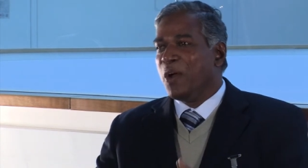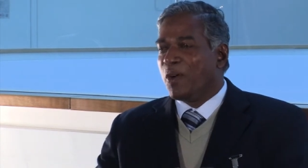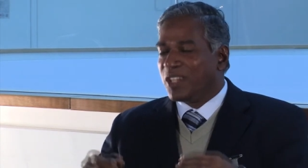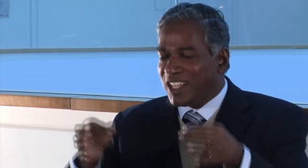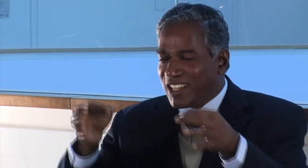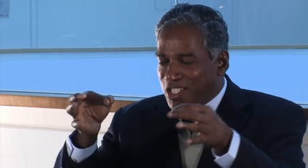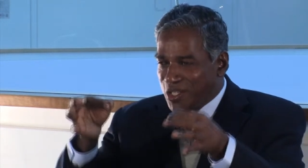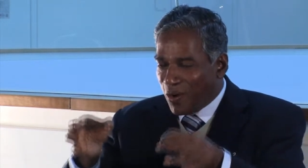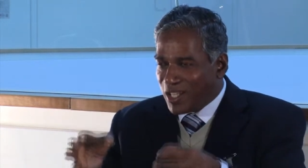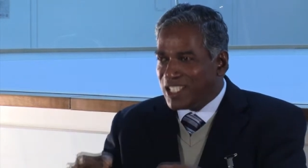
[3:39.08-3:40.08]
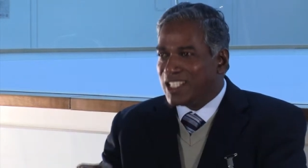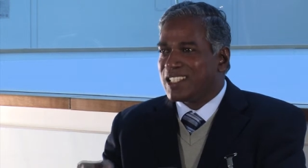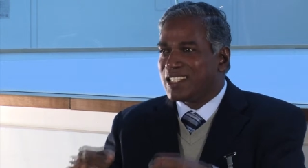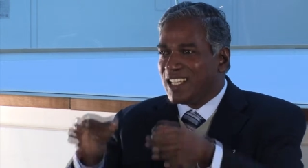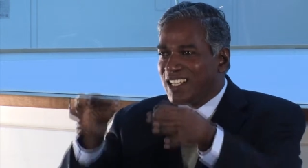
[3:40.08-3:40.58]
Only Christology
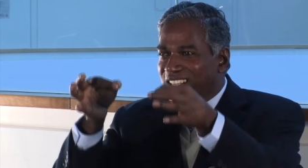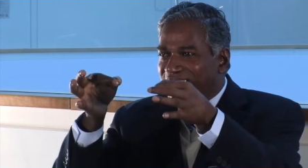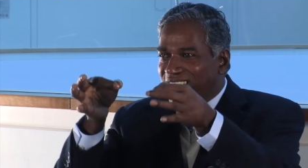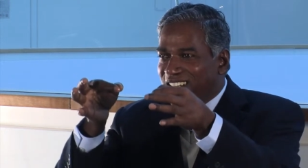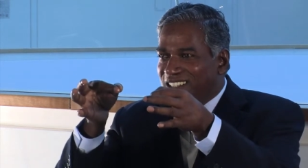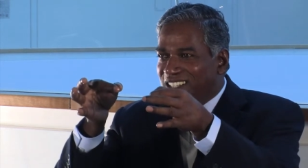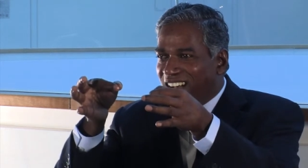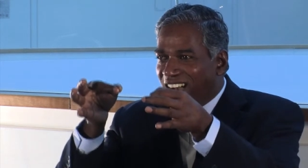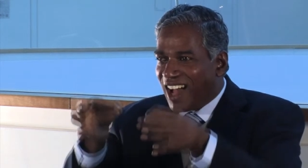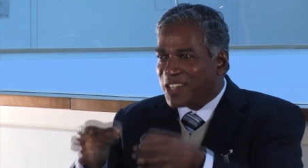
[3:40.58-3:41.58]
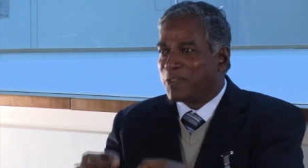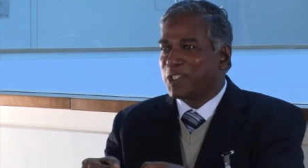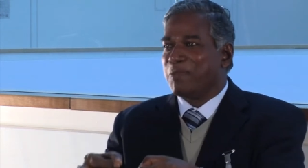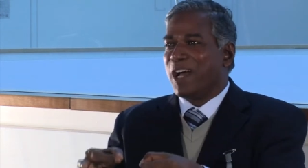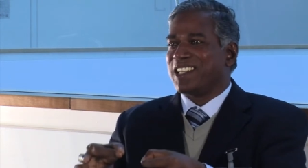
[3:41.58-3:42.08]
is the, the, the heart of
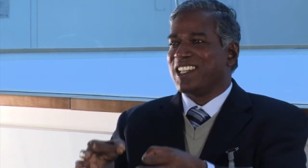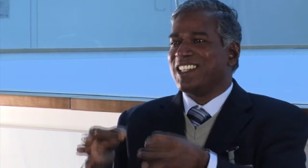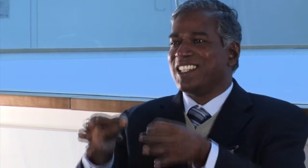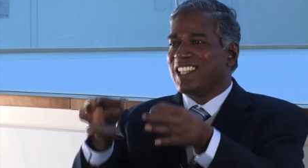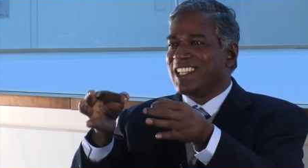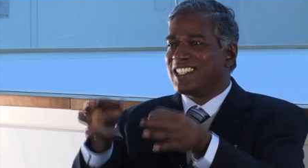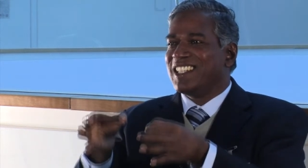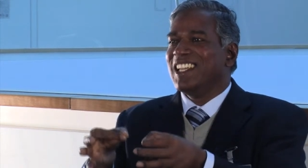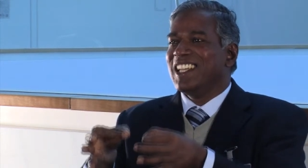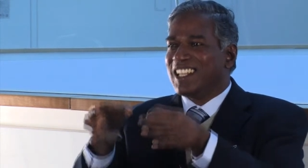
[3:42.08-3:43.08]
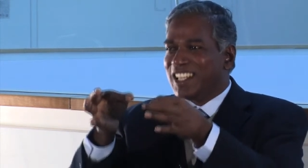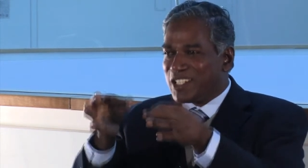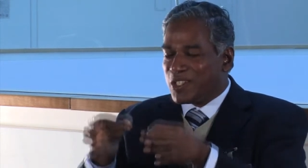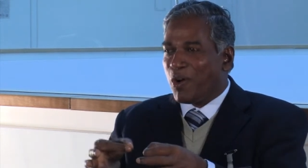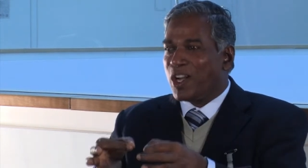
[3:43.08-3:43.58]
the matter. In the sense, in
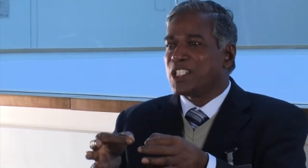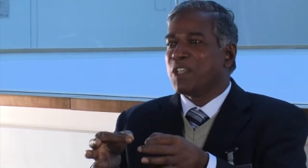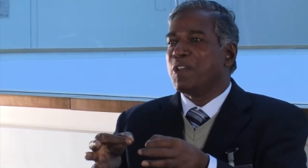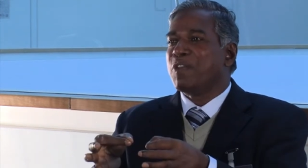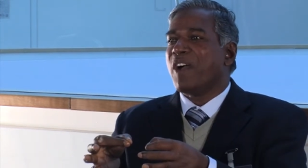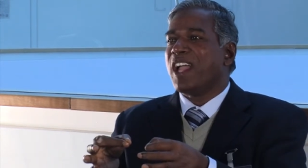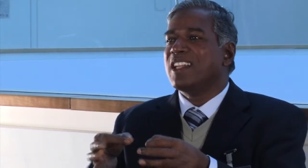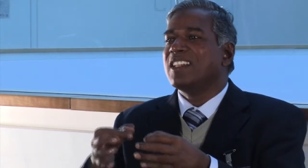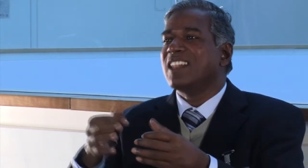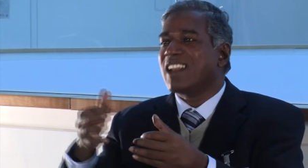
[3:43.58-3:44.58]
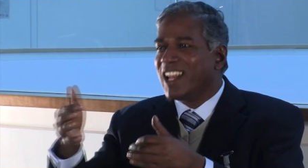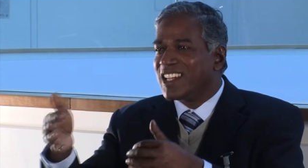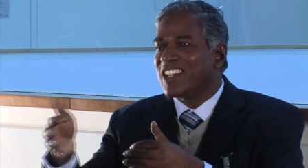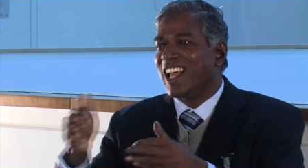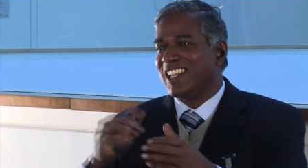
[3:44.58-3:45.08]
Christology we find the
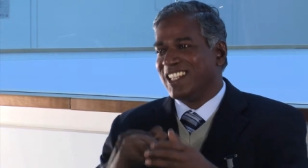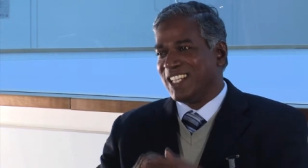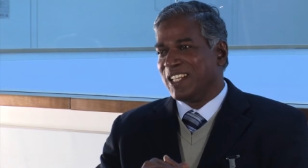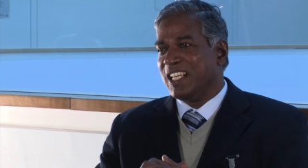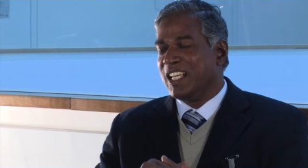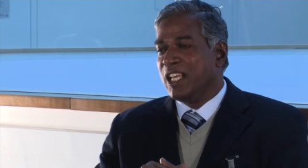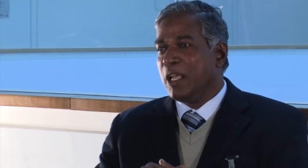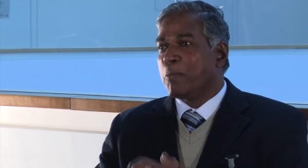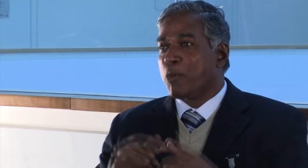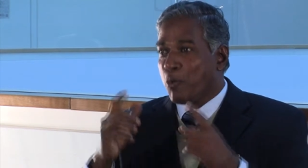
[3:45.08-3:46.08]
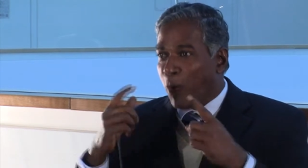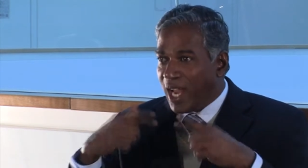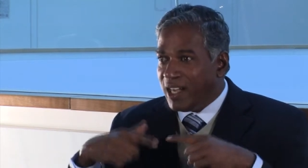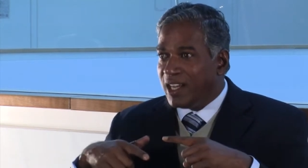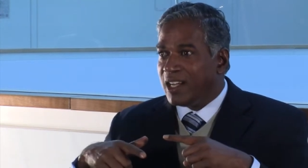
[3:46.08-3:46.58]
relationality,
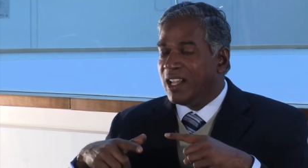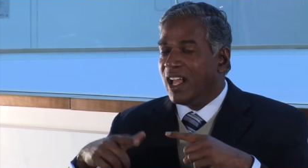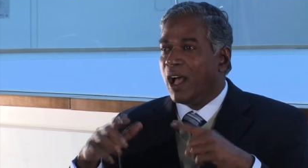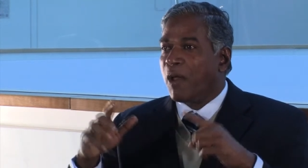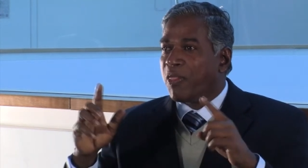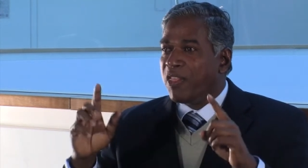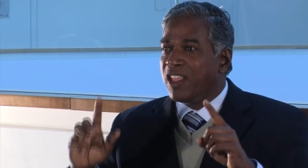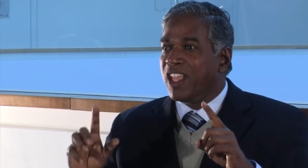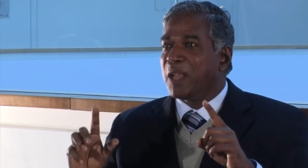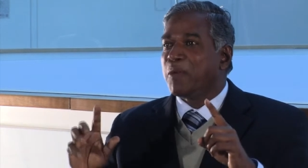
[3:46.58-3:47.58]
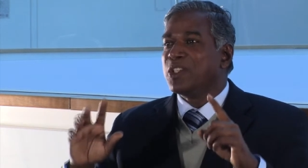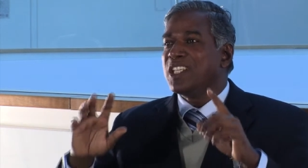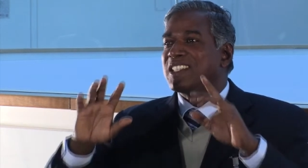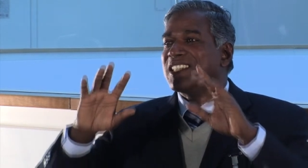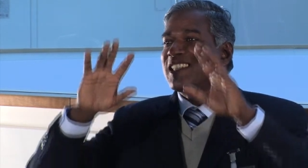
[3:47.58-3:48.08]
provided our thinking about
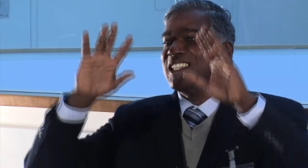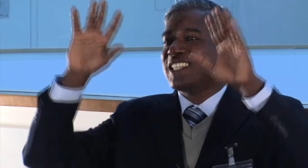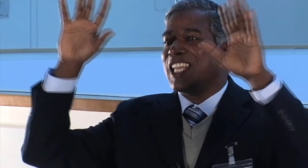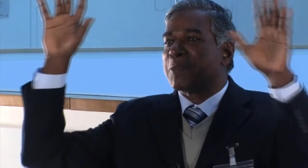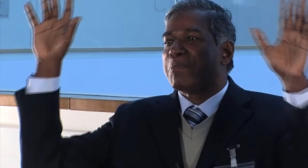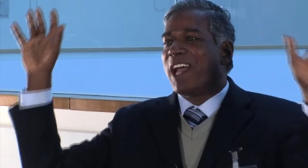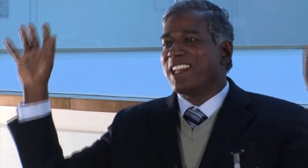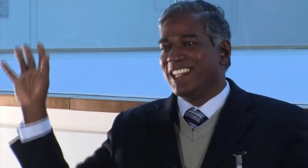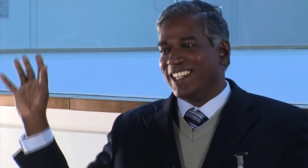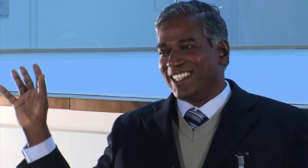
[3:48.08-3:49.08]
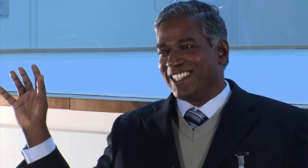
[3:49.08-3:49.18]
Jesus is expanded.